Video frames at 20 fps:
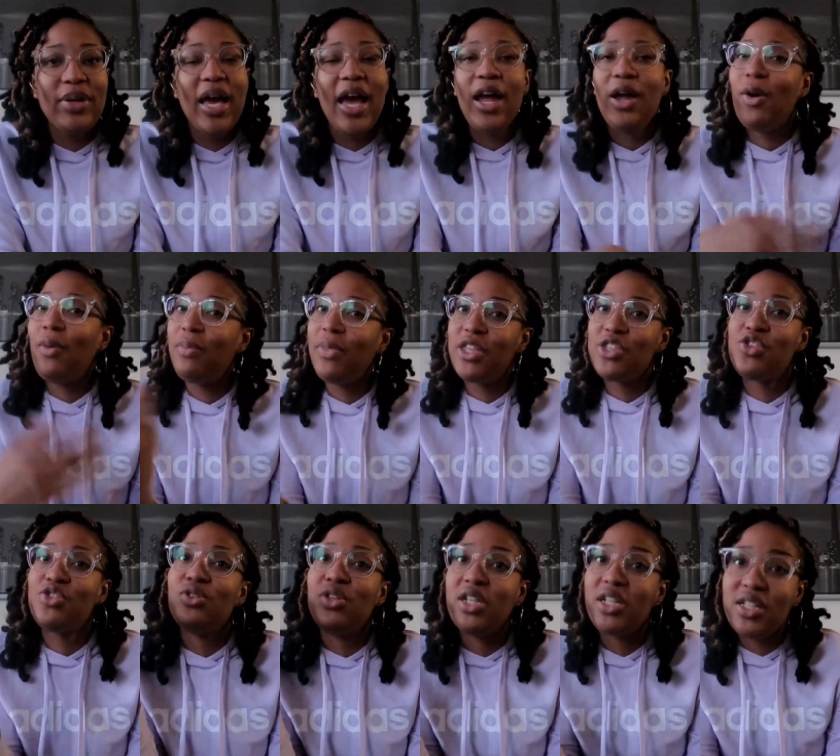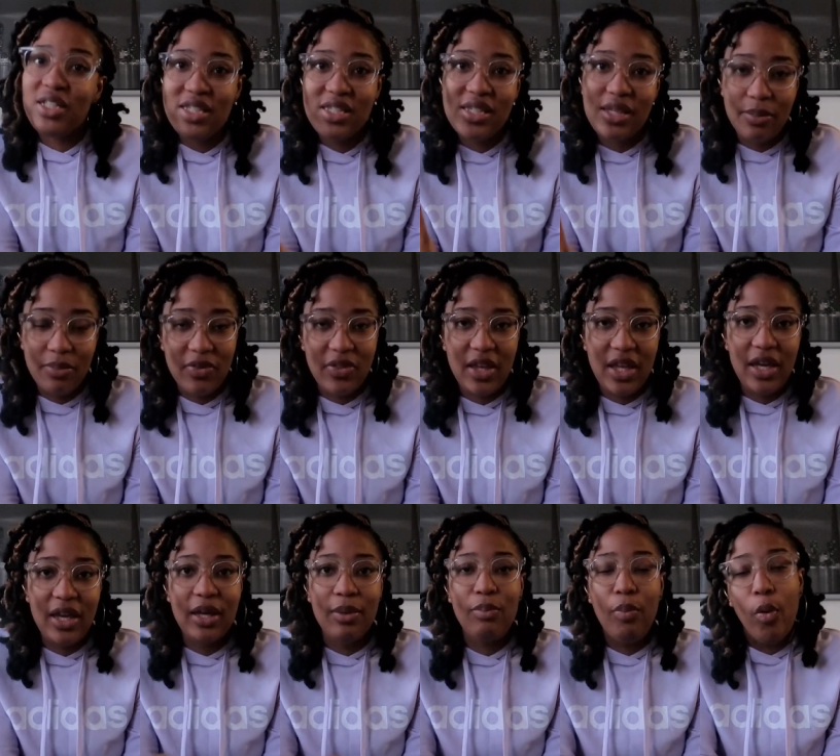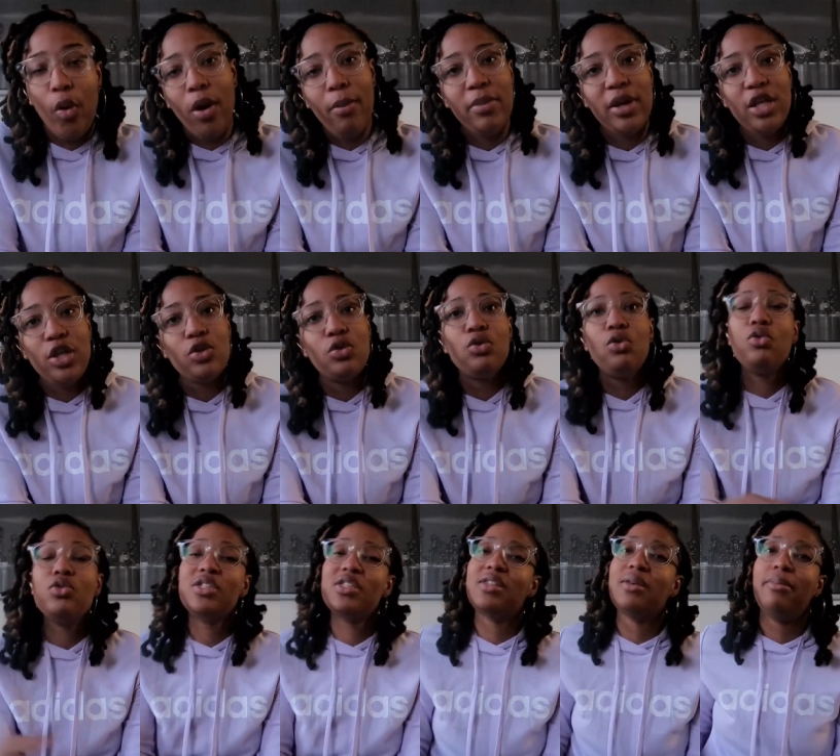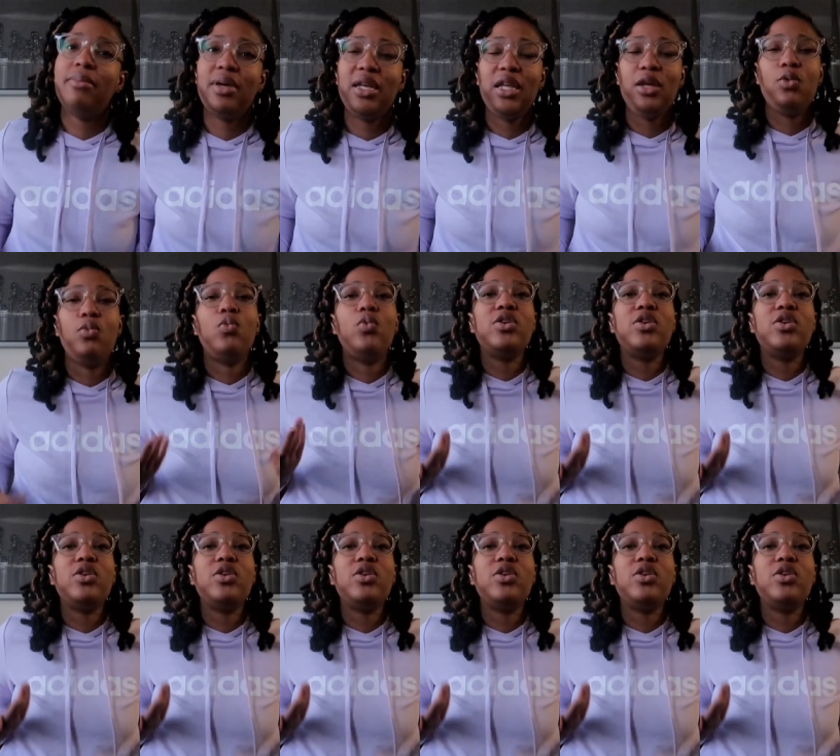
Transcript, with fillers: I hope that you learned something and probably you know somebody